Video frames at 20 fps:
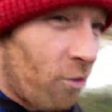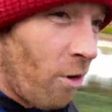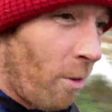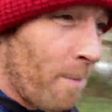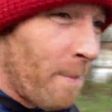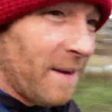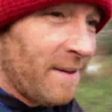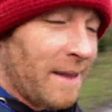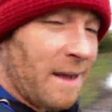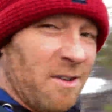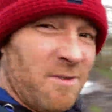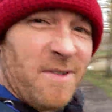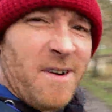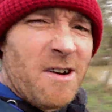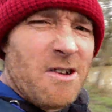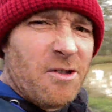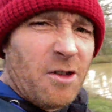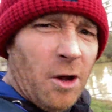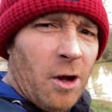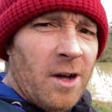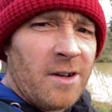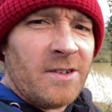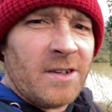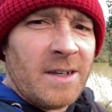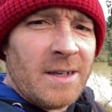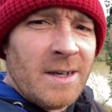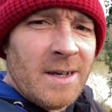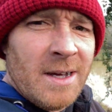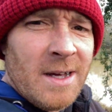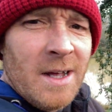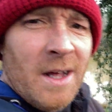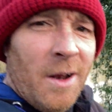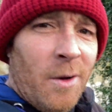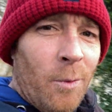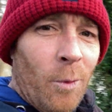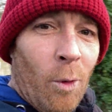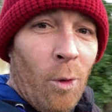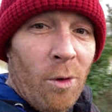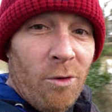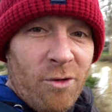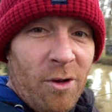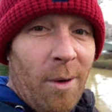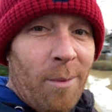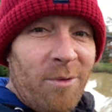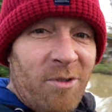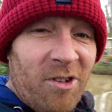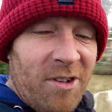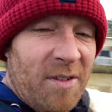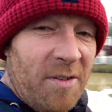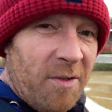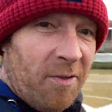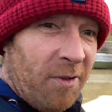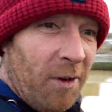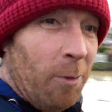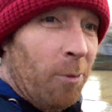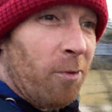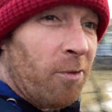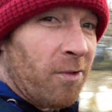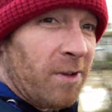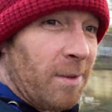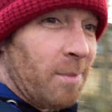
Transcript: gone back down. It's very dirty. The water's obviously filthy